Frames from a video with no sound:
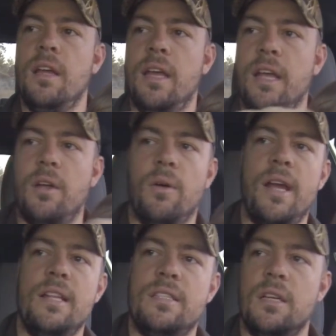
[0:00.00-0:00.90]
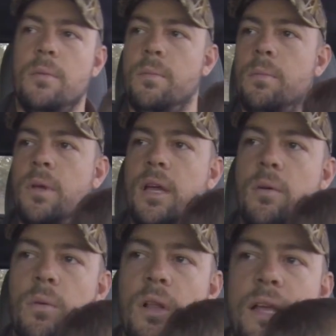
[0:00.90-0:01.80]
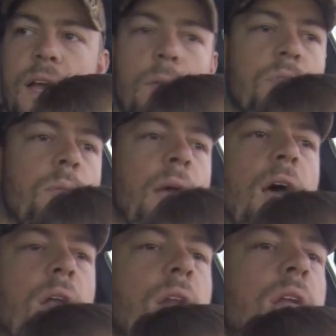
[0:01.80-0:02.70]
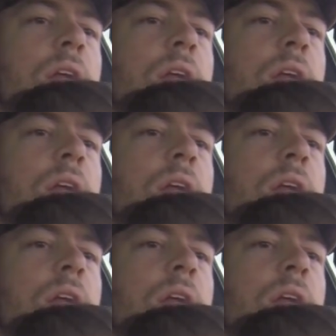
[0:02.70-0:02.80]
ingrains in them and really helps them out